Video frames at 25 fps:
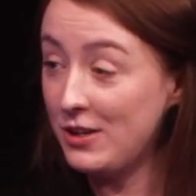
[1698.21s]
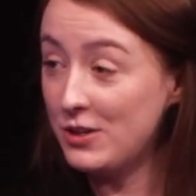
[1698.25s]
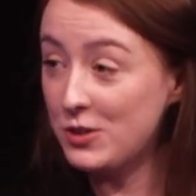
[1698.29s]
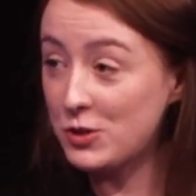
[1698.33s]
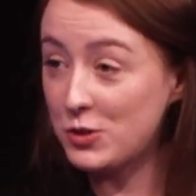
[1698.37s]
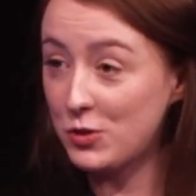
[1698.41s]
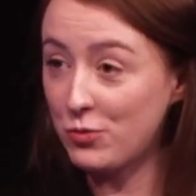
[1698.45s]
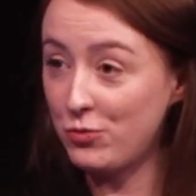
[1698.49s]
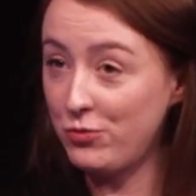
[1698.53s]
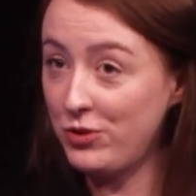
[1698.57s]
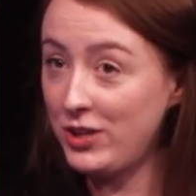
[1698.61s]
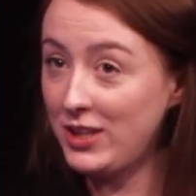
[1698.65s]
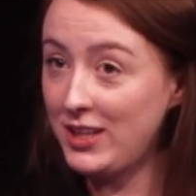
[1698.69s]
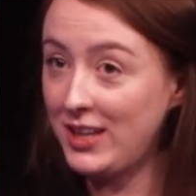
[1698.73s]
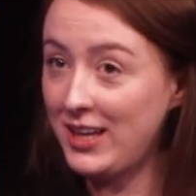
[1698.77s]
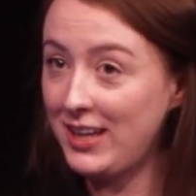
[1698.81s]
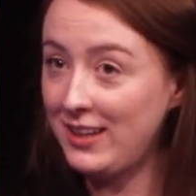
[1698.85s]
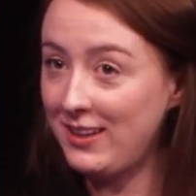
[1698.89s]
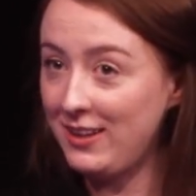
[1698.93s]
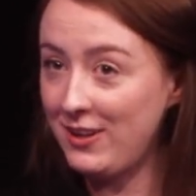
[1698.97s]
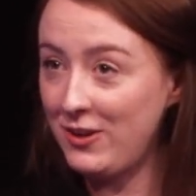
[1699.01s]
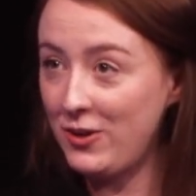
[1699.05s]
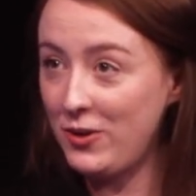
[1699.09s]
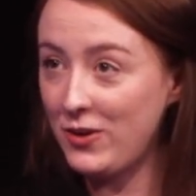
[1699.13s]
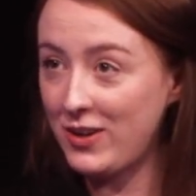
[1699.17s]
So really
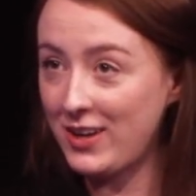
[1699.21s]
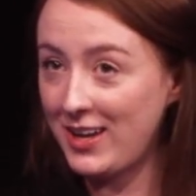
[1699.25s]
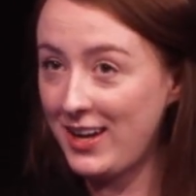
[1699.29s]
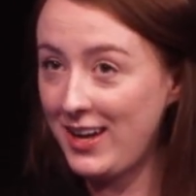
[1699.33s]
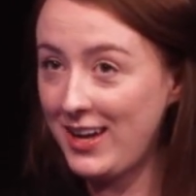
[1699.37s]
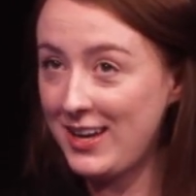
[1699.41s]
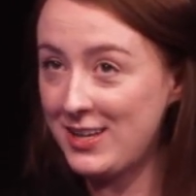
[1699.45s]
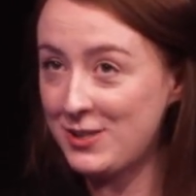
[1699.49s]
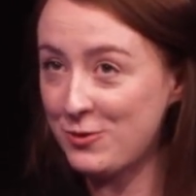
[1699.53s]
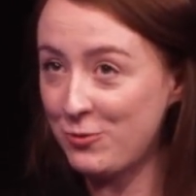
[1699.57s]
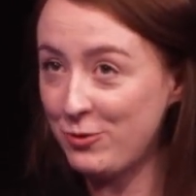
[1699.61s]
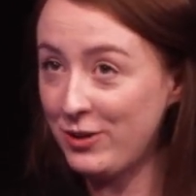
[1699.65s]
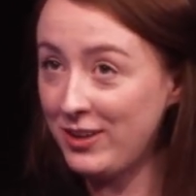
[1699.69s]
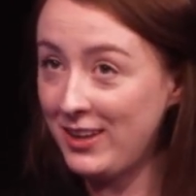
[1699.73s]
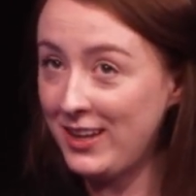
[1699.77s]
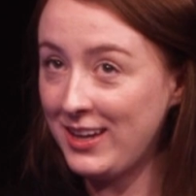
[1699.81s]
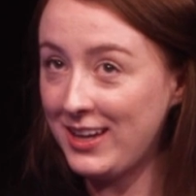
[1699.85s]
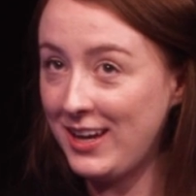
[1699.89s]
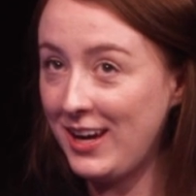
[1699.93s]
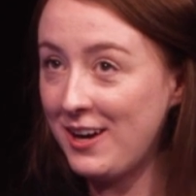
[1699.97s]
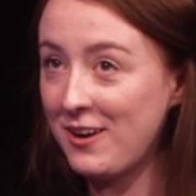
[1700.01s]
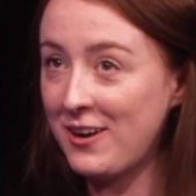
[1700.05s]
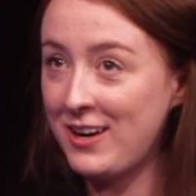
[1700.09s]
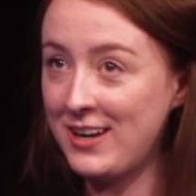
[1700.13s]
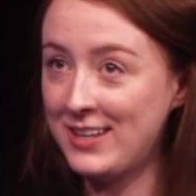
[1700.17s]
the UK is really
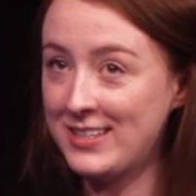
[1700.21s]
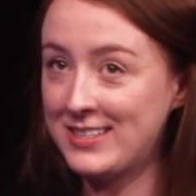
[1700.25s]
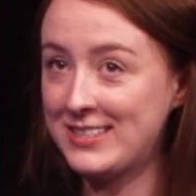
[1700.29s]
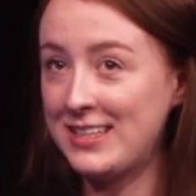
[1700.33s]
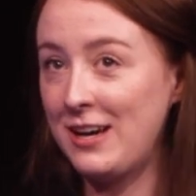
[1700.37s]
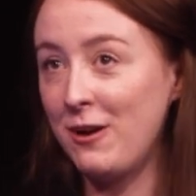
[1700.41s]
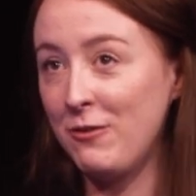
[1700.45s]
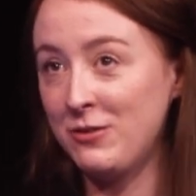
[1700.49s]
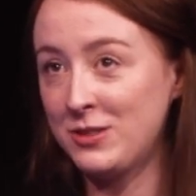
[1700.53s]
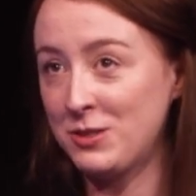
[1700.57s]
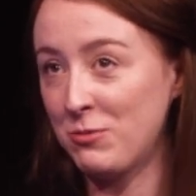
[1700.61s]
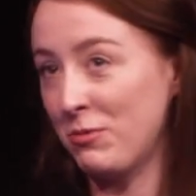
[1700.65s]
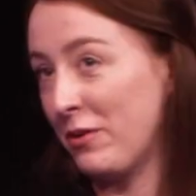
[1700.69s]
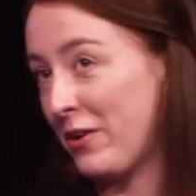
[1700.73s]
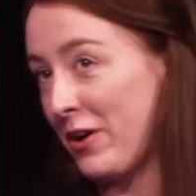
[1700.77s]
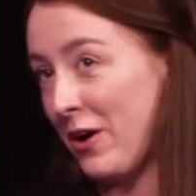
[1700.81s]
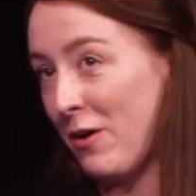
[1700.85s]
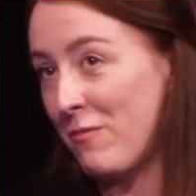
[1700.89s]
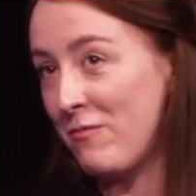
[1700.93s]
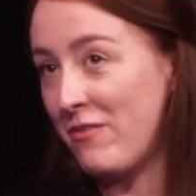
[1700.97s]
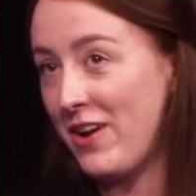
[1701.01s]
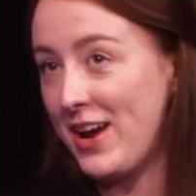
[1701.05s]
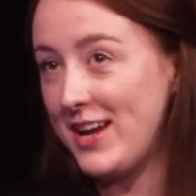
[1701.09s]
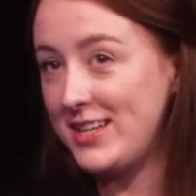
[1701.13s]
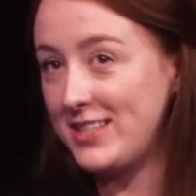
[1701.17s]
gearing itself to
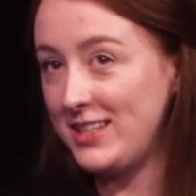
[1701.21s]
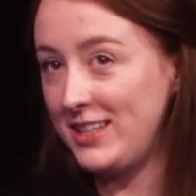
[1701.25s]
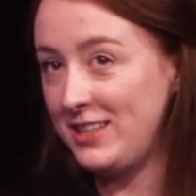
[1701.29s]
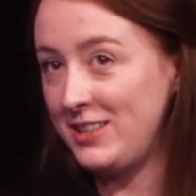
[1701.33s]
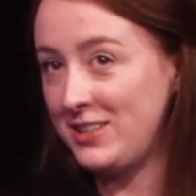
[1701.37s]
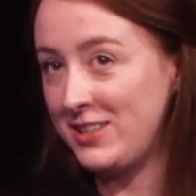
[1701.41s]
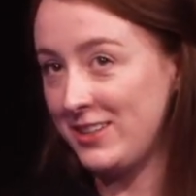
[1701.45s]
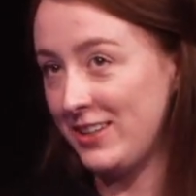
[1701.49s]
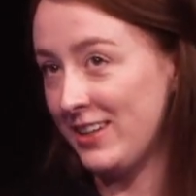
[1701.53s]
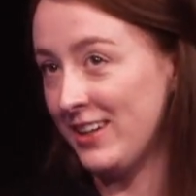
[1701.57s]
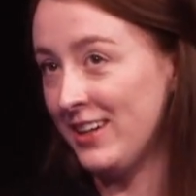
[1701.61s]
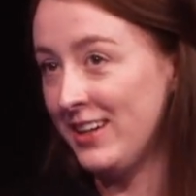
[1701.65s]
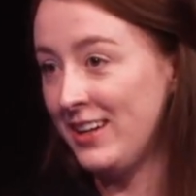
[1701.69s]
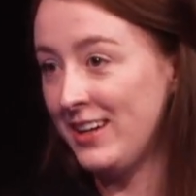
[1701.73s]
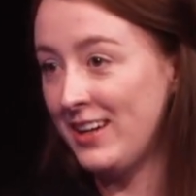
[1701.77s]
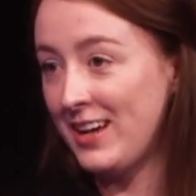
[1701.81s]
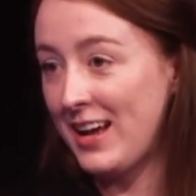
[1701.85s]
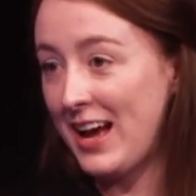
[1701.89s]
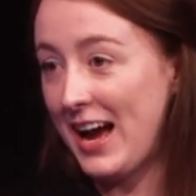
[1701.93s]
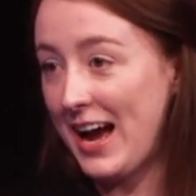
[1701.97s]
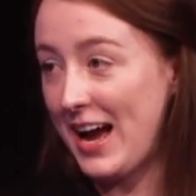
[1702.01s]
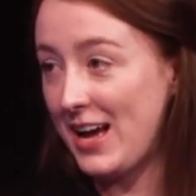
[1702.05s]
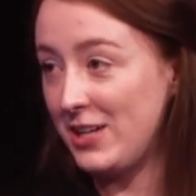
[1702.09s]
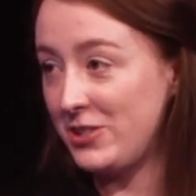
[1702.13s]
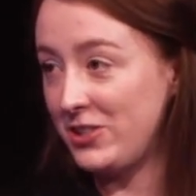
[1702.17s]
become ready to
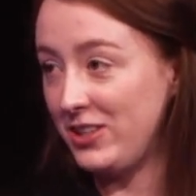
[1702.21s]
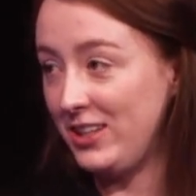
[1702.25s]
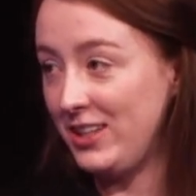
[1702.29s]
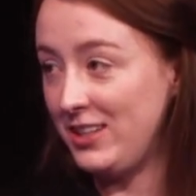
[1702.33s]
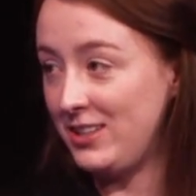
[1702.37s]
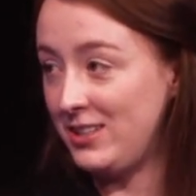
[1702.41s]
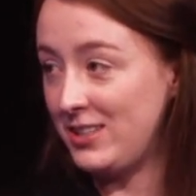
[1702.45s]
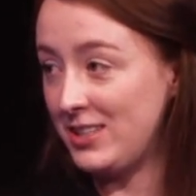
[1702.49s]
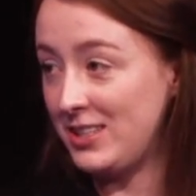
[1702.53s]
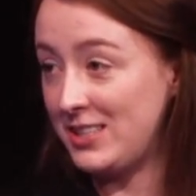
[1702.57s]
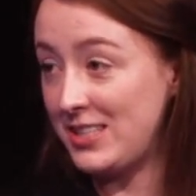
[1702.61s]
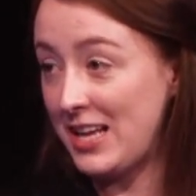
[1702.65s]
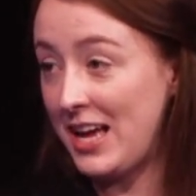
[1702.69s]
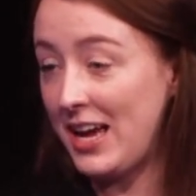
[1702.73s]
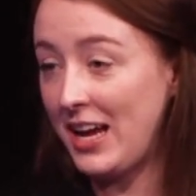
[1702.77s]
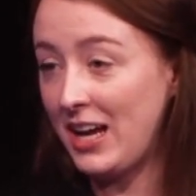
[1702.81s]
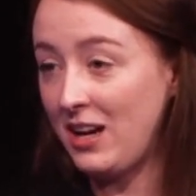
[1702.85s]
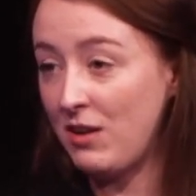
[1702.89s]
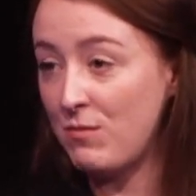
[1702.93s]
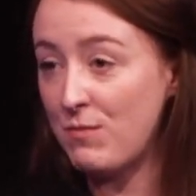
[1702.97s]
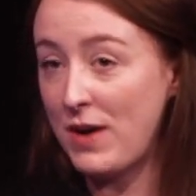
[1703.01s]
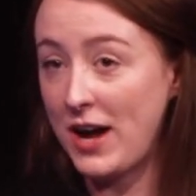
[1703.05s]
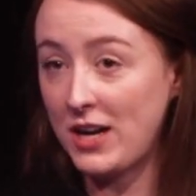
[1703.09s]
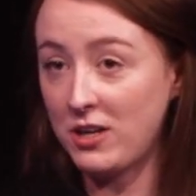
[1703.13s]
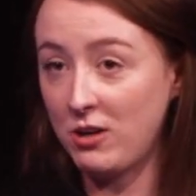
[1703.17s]
actually
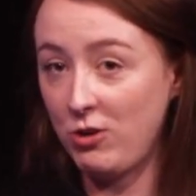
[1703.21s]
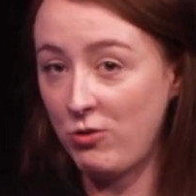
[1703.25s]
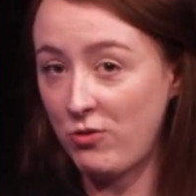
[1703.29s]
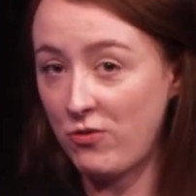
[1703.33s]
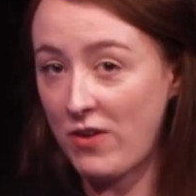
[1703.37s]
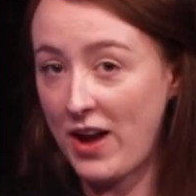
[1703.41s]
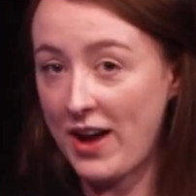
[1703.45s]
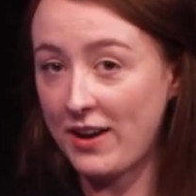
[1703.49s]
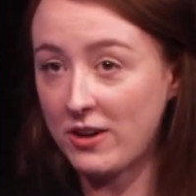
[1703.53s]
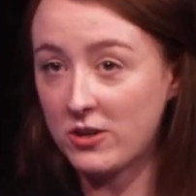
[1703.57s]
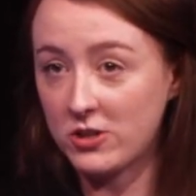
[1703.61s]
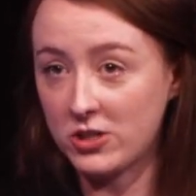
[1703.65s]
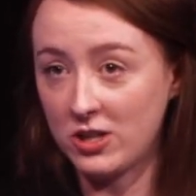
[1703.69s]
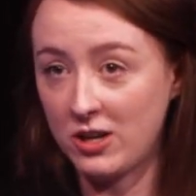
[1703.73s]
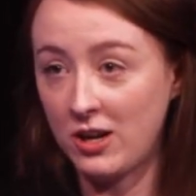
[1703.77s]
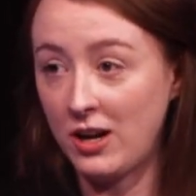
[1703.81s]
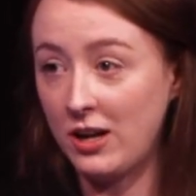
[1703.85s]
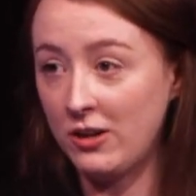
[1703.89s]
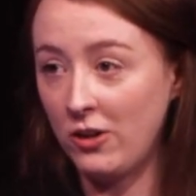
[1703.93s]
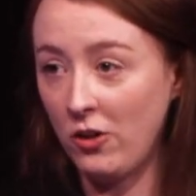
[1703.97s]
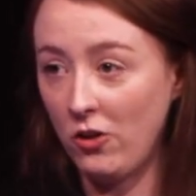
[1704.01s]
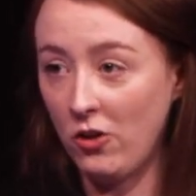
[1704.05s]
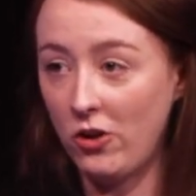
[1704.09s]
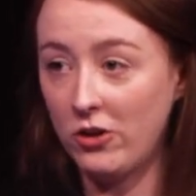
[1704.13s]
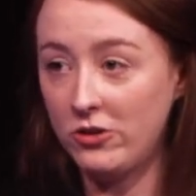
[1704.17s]
design, manufacture
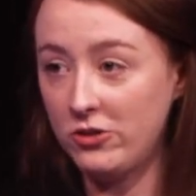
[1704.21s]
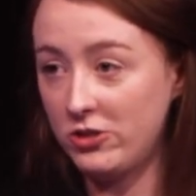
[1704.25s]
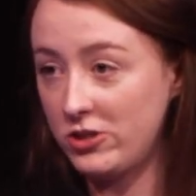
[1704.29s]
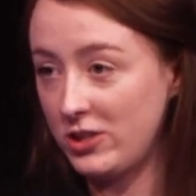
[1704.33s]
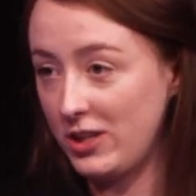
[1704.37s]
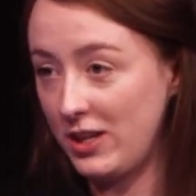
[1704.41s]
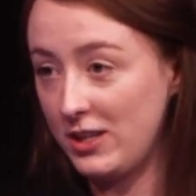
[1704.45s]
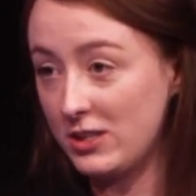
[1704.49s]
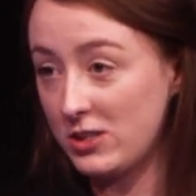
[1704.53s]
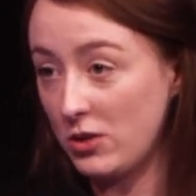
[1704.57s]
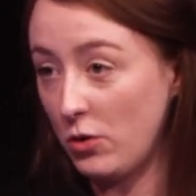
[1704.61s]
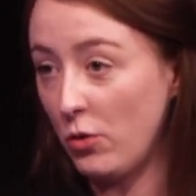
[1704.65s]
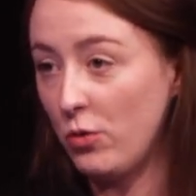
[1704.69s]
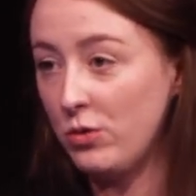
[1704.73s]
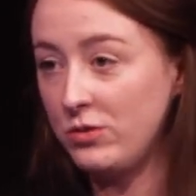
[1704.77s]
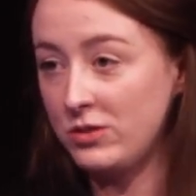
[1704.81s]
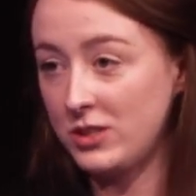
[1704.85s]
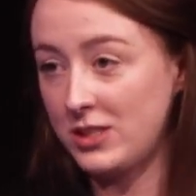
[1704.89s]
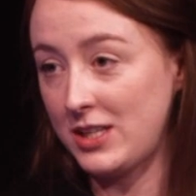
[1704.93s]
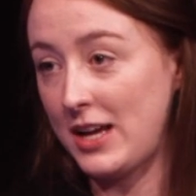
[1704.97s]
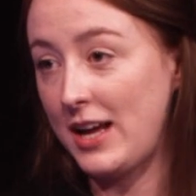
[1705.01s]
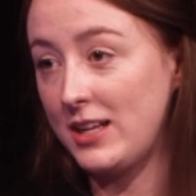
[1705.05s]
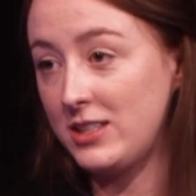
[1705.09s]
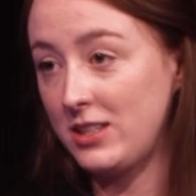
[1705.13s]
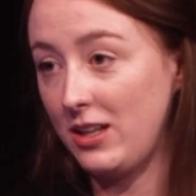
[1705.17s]
and launch its own
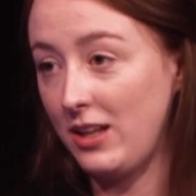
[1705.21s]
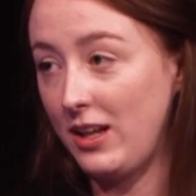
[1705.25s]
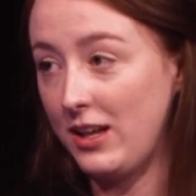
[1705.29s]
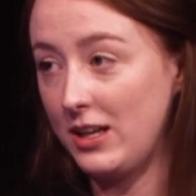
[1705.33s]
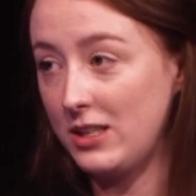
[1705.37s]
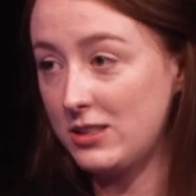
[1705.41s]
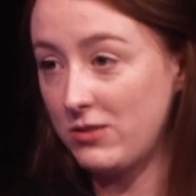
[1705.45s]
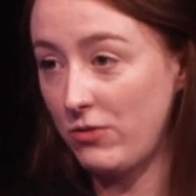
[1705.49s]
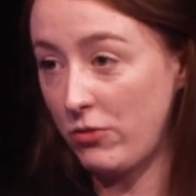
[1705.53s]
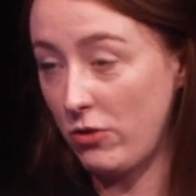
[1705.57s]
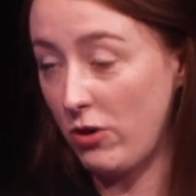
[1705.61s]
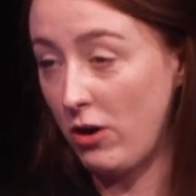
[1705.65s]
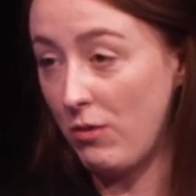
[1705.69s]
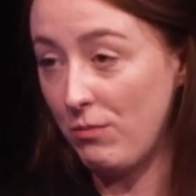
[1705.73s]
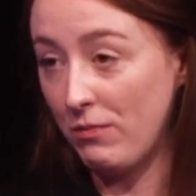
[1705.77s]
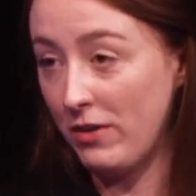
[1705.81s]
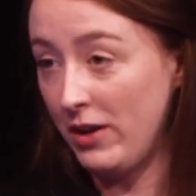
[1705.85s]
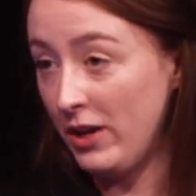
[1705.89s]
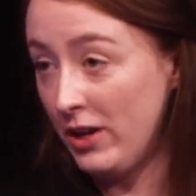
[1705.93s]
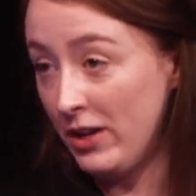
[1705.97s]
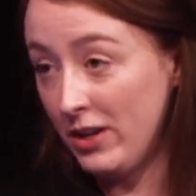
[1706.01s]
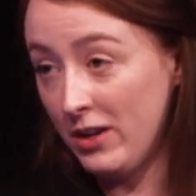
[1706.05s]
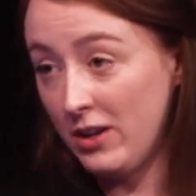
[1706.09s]
satellites from